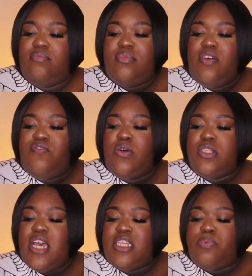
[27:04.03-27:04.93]
The
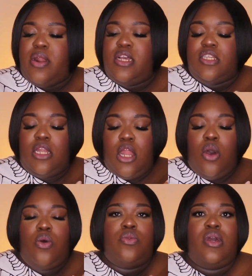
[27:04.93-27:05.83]
full-size products
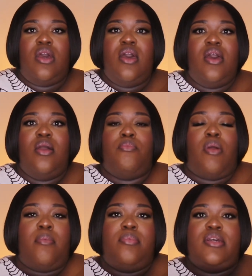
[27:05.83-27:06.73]
alone,
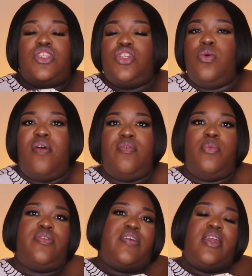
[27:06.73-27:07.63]
probably 2 of them
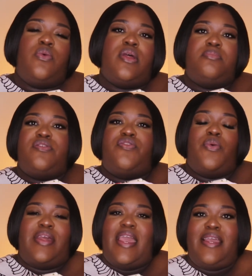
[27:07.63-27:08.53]
would have equaled up to
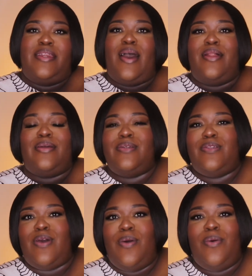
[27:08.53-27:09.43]
$48.
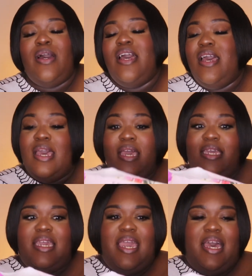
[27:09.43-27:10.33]
So
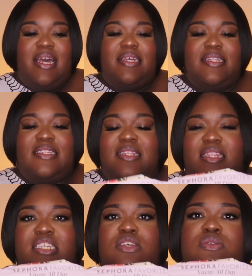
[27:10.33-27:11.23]
yeah,
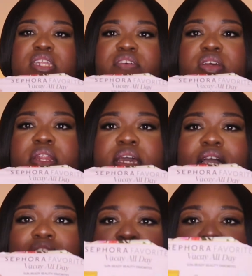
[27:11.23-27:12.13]
this was definitely a
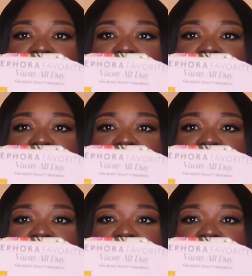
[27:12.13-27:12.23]
good